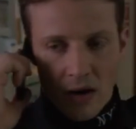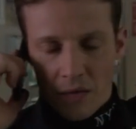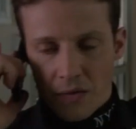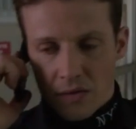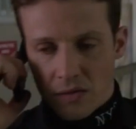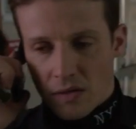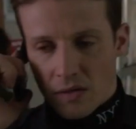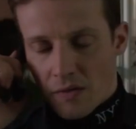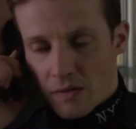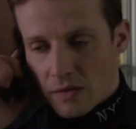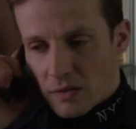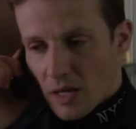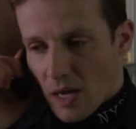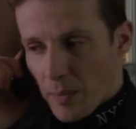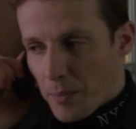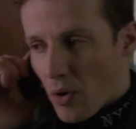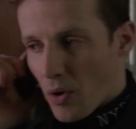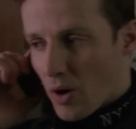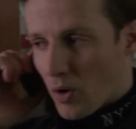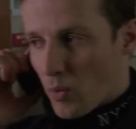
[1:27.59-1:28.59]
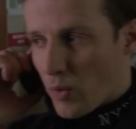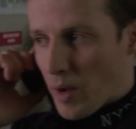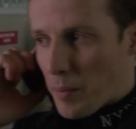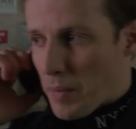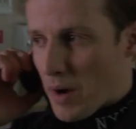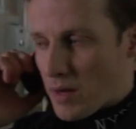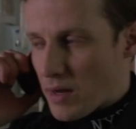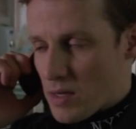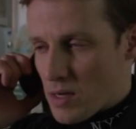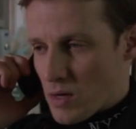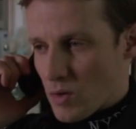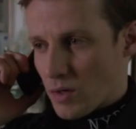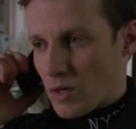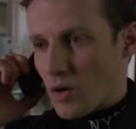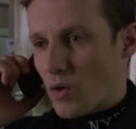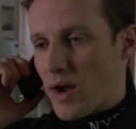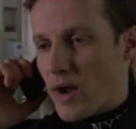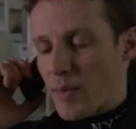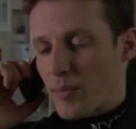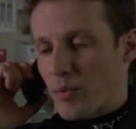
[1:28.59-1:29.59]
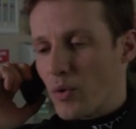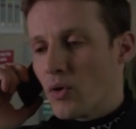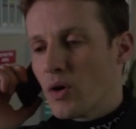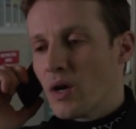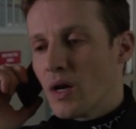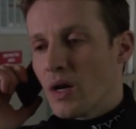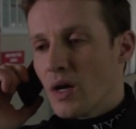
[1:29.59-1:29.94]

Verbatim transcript: the Southern State Parkway about a year ago, April.